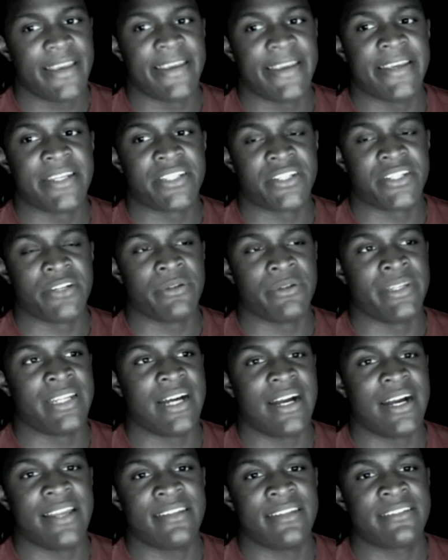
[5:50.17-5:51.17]
And, you know, in
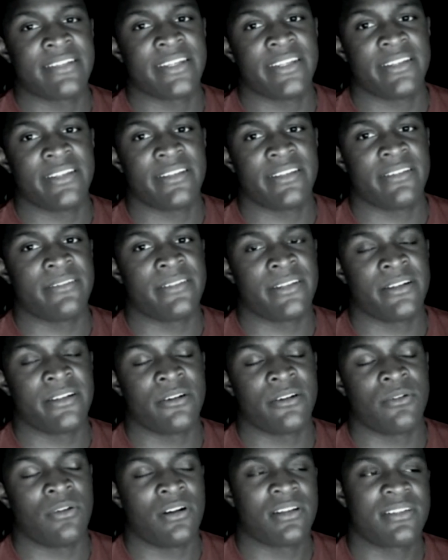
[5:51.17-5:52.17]
hindsight, you
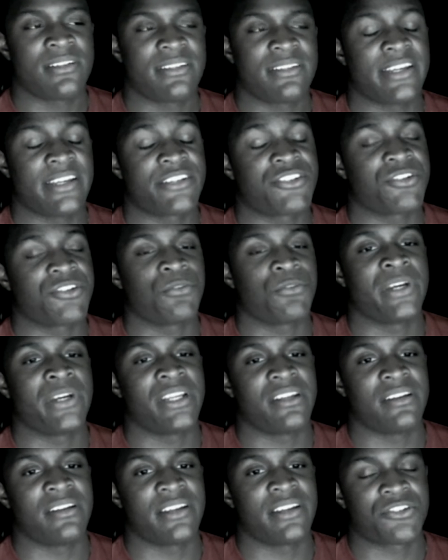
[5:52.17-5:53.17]
know, honestly, I should have
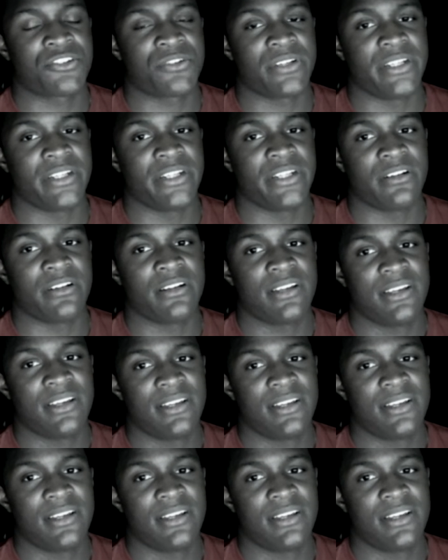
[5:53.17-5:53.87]
waited an extra year.